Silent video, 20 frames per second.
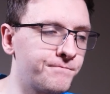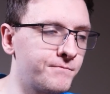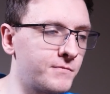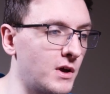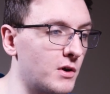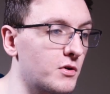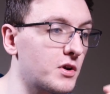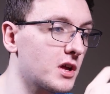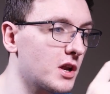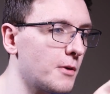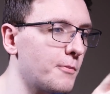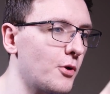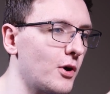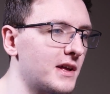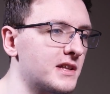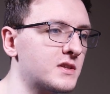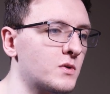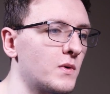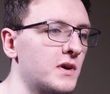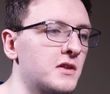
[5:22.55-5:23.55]
Now, we're going to boot
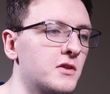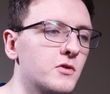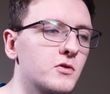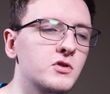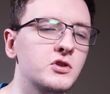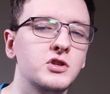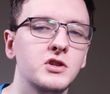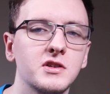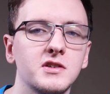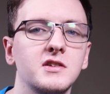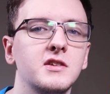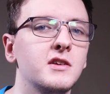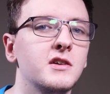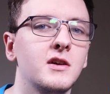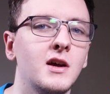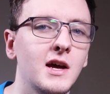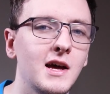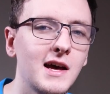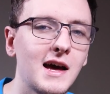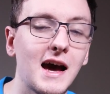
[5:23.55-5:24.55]
into Windows just
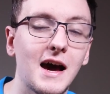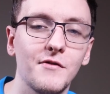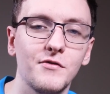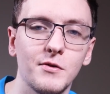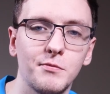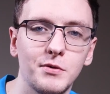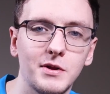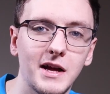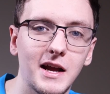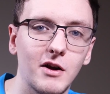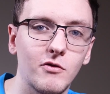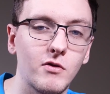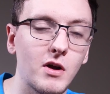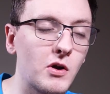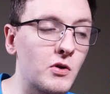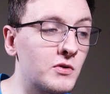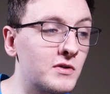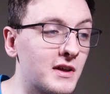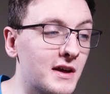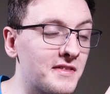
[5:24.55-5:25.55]
to have a play
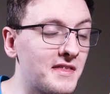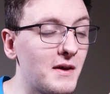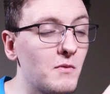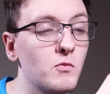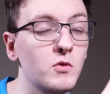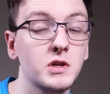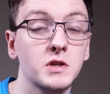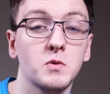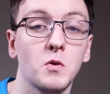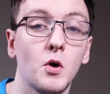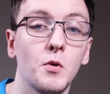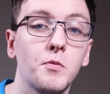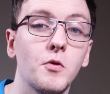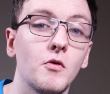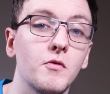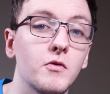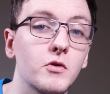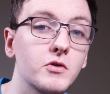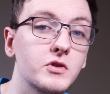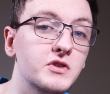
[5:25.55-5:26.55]
around, and then we'll swap
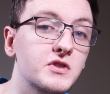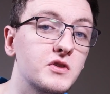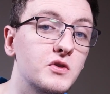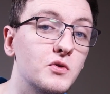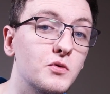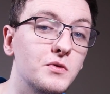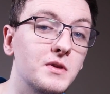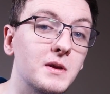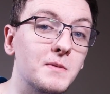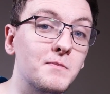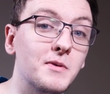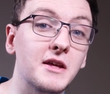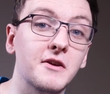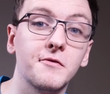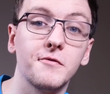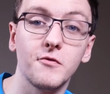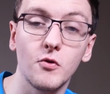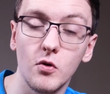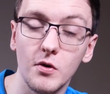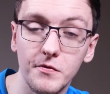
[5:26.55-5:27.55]
over to the
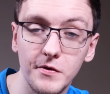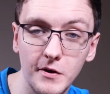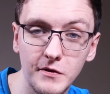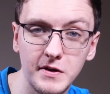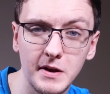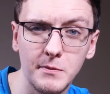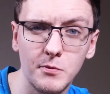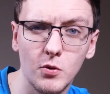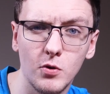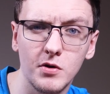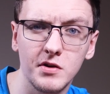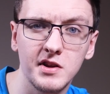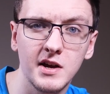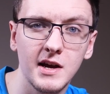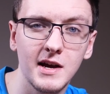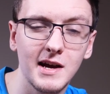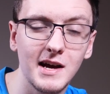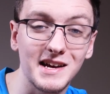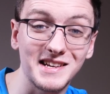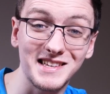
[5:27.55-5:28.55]
B450 board,
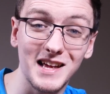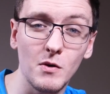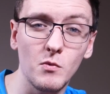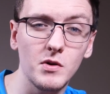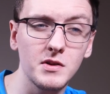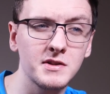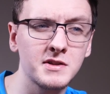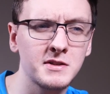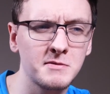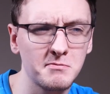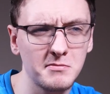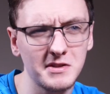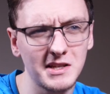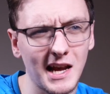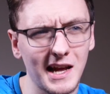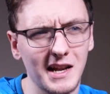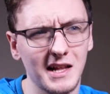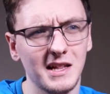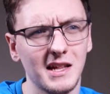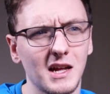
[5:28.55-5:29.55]
as that one's
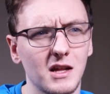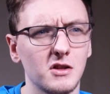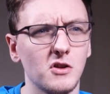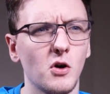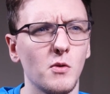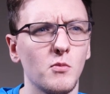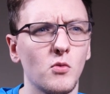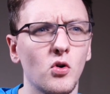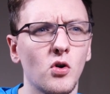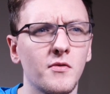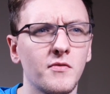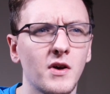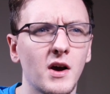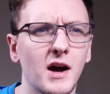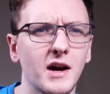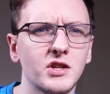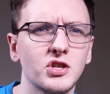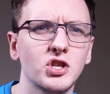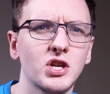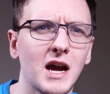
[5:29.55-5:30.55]
technically a lot more of
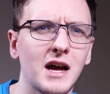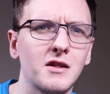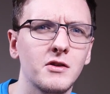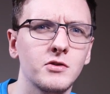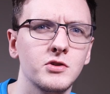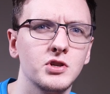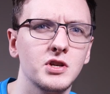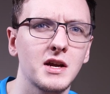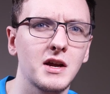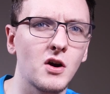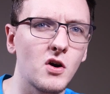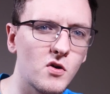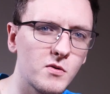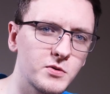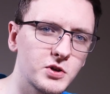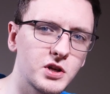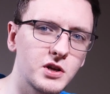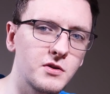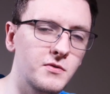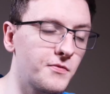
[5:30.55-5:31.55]
a challenging
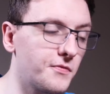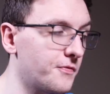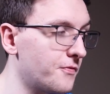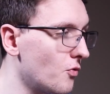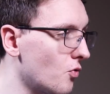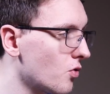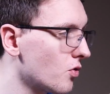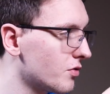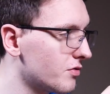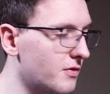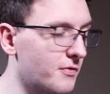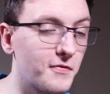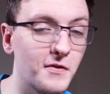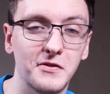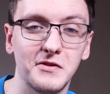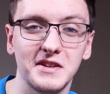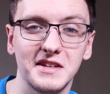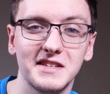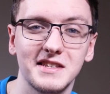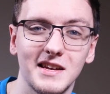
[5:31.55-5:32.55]
option for the
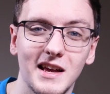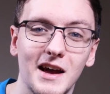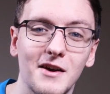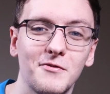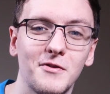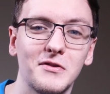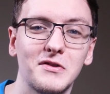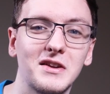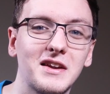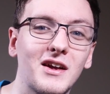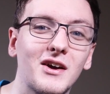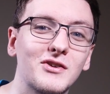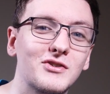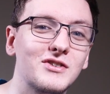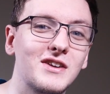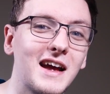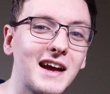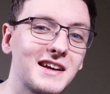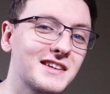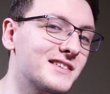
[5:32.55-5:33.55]

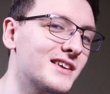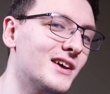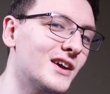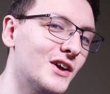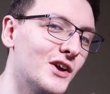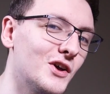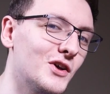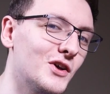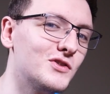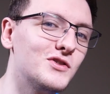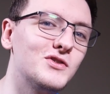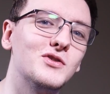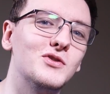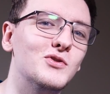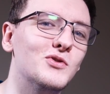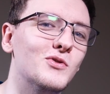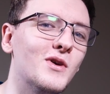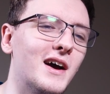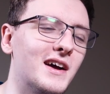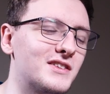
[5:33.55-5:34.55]
5900X
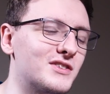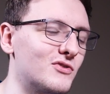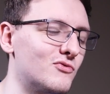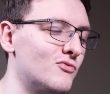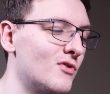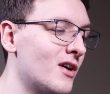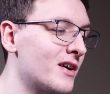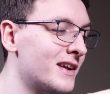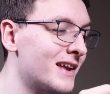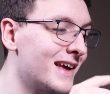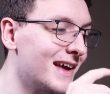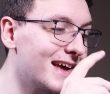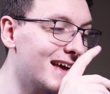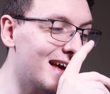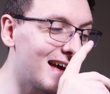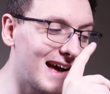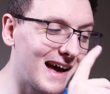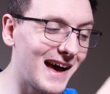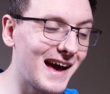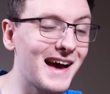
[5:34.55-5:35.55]
to run.
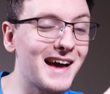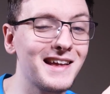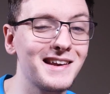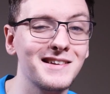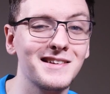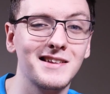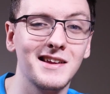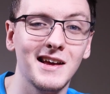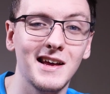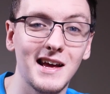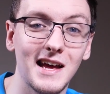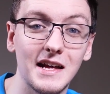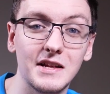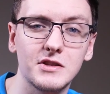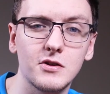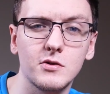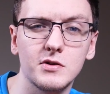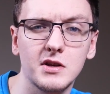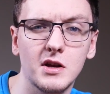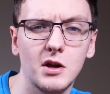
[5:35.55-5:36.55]
And
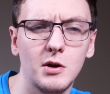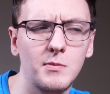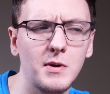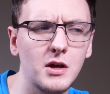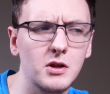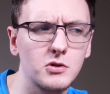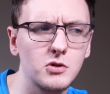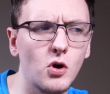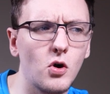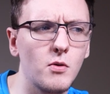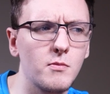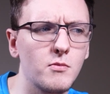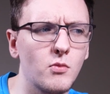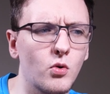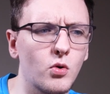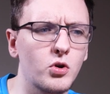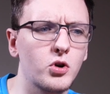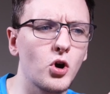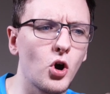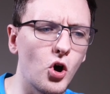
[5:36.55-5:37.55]
it's also going to be a lot
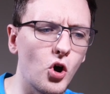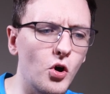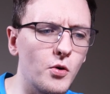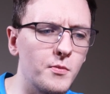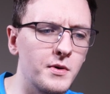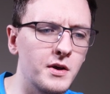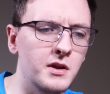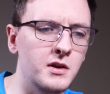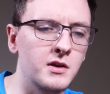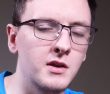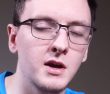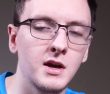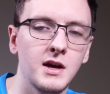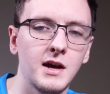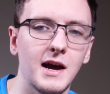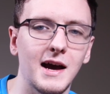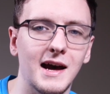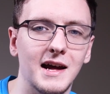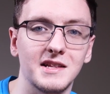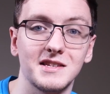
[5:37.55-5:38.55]
more common
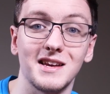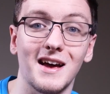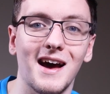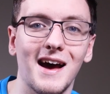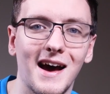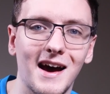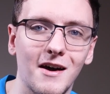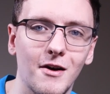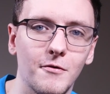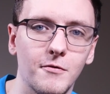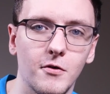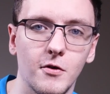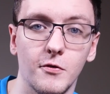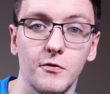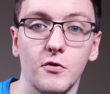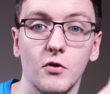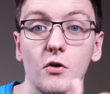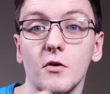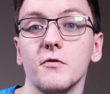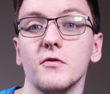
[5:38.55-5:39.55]
to have, or
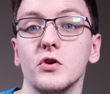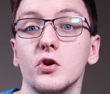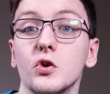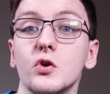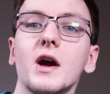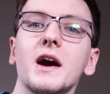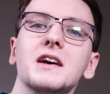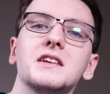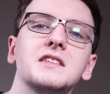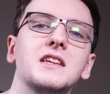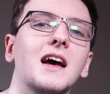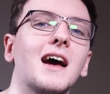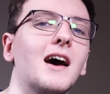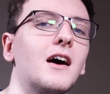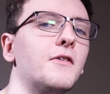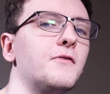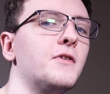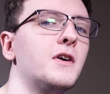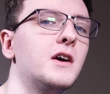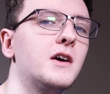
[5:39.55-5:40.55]
for you guys to
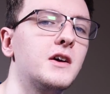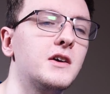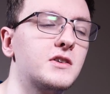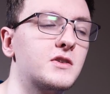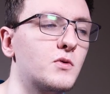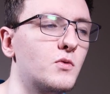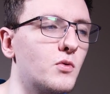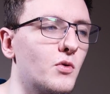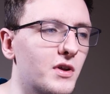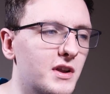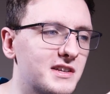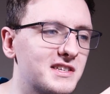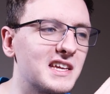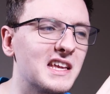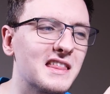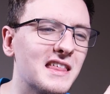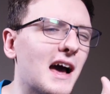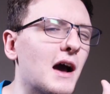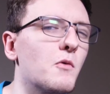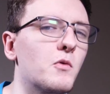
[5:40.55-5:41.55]
have, so we want to
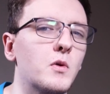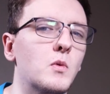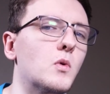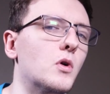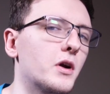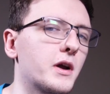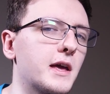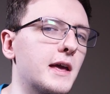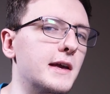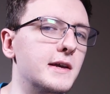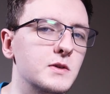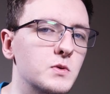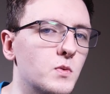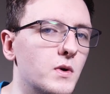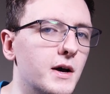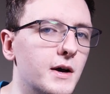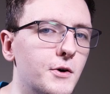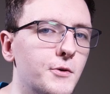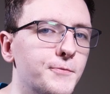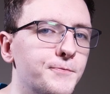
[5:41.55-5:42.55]
see that one working as
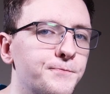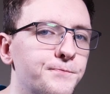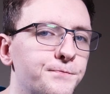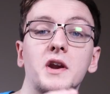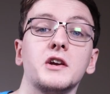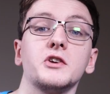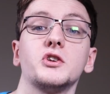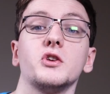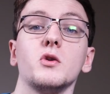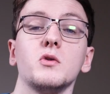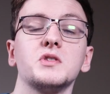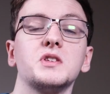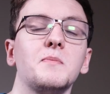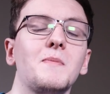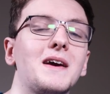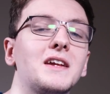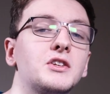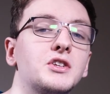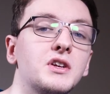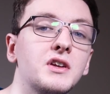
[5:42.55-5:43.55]
well. Oh, and I should also
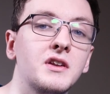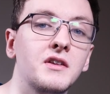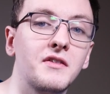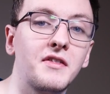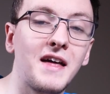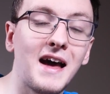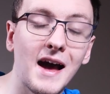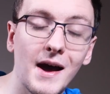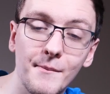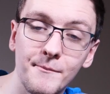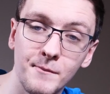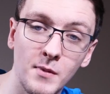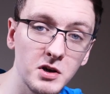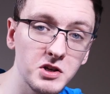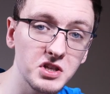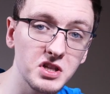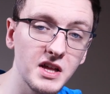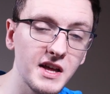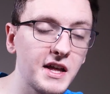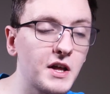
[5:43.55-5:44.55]
mention that
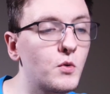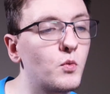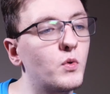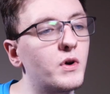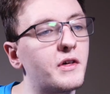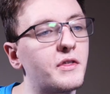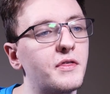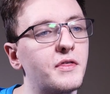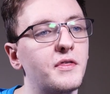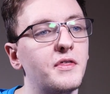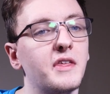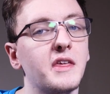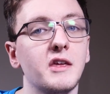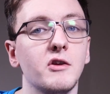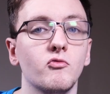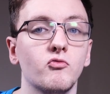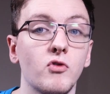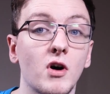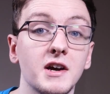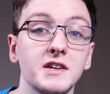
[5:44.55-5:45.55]
much like with
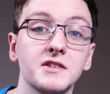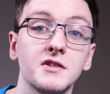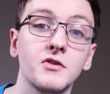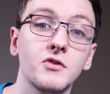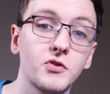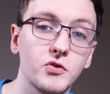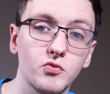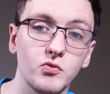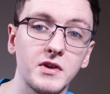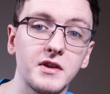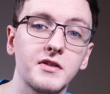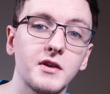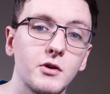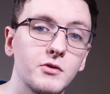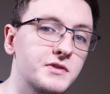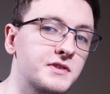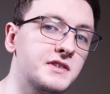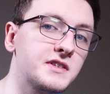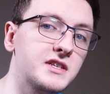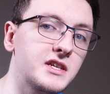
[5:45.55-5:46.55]
the Ryzen
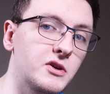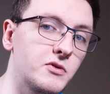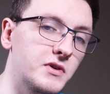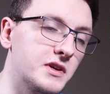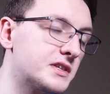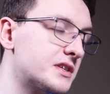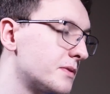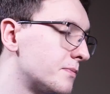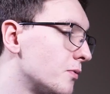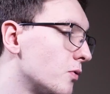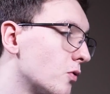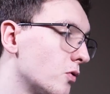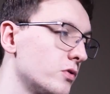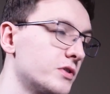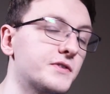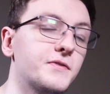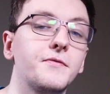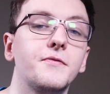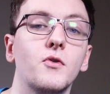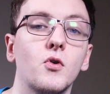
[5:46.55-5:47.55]
3000 series
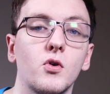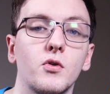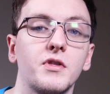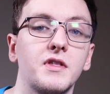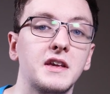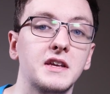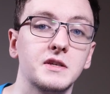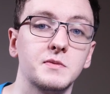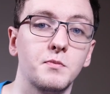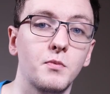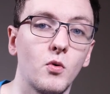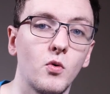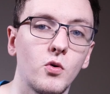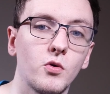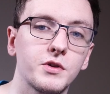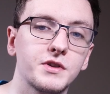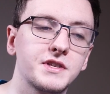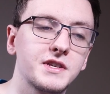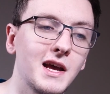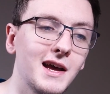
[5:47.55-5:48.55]
supports for these
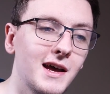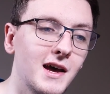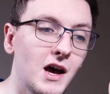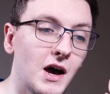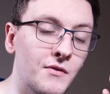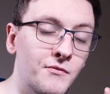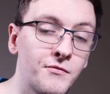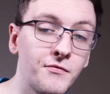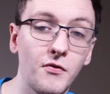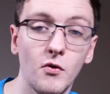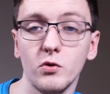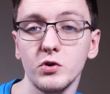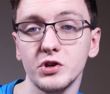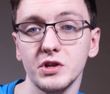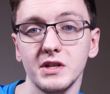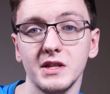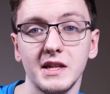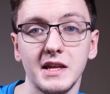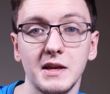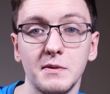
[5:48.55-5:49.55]
boards,
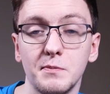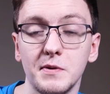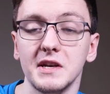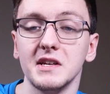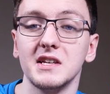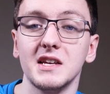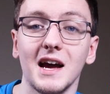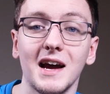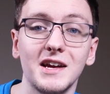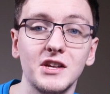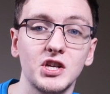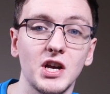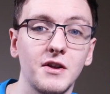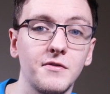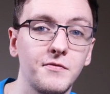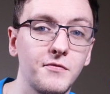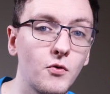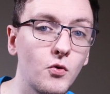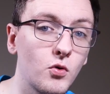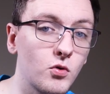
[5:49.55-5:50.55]
unfortunately PCIe
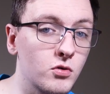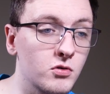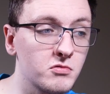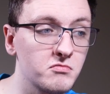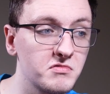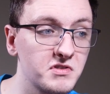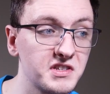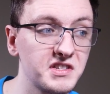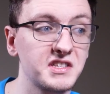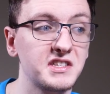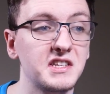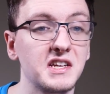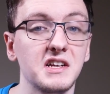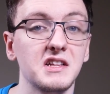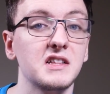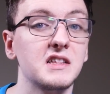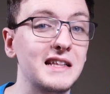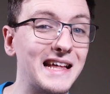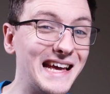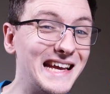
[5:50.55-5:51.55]
Gen 4
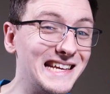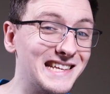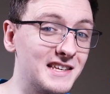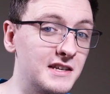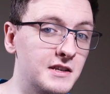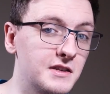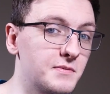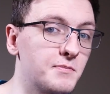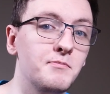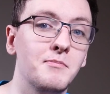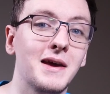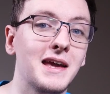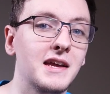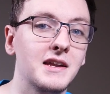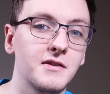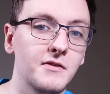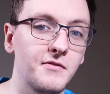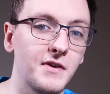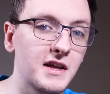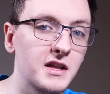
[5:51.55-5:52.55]
still isn't
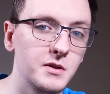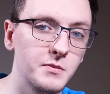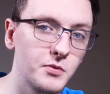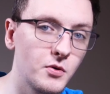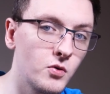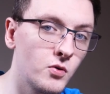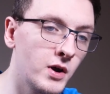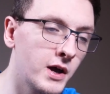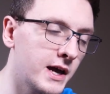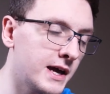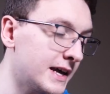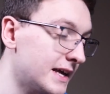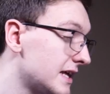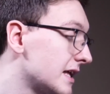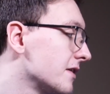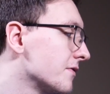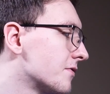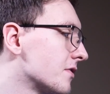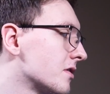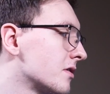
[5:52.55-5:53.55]
made available,
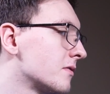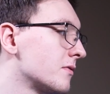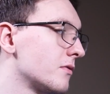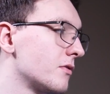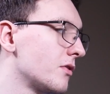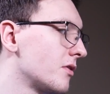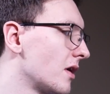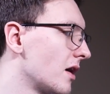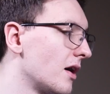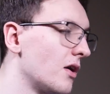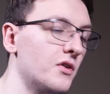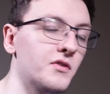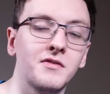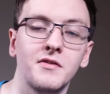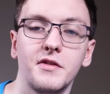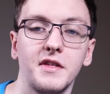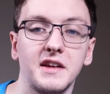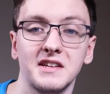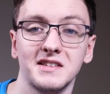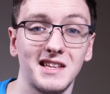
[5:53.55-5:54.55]
even
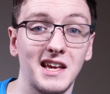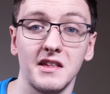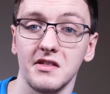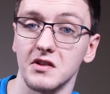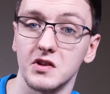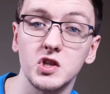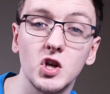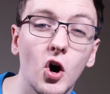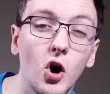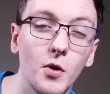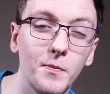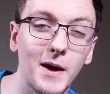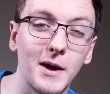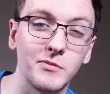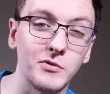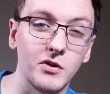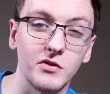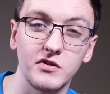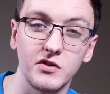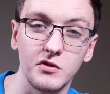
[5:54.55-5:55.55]
on things like the top
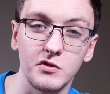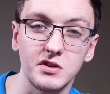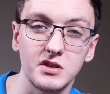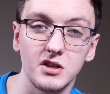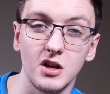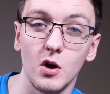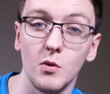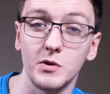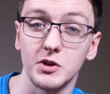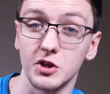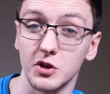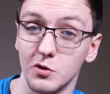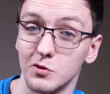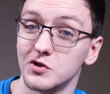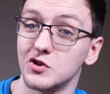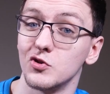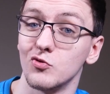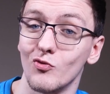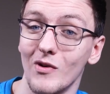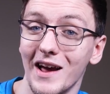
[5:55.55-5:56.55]
M.2 slot, which
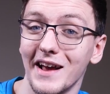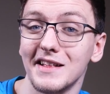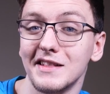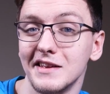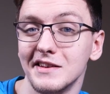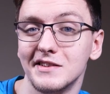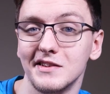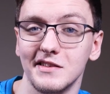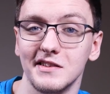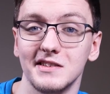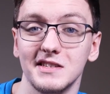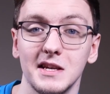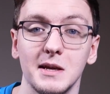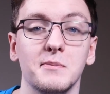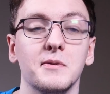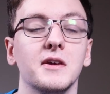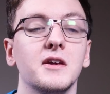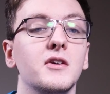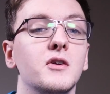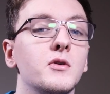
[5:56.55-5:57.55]
goes directly to the
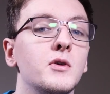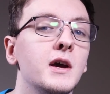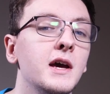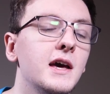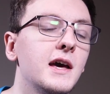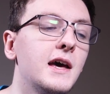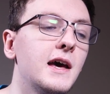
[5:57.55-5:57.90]
CPU.